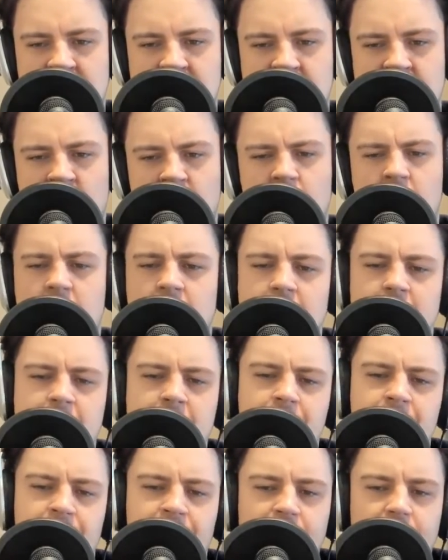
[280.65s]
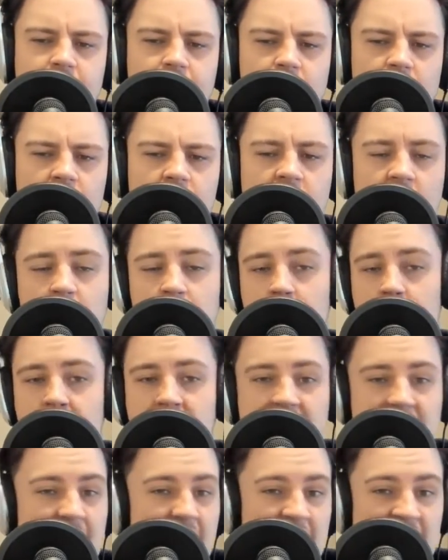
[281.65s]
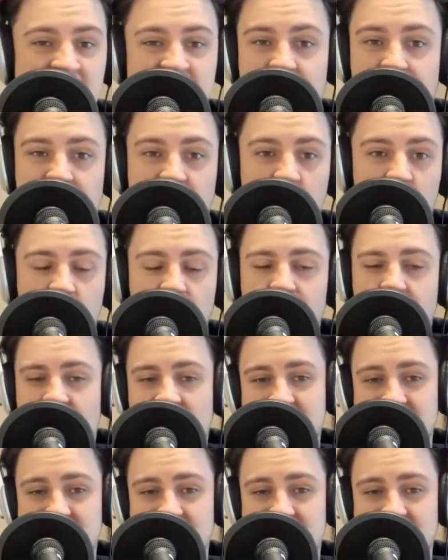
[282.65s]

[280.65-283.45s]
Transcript: So, but me as a film fan,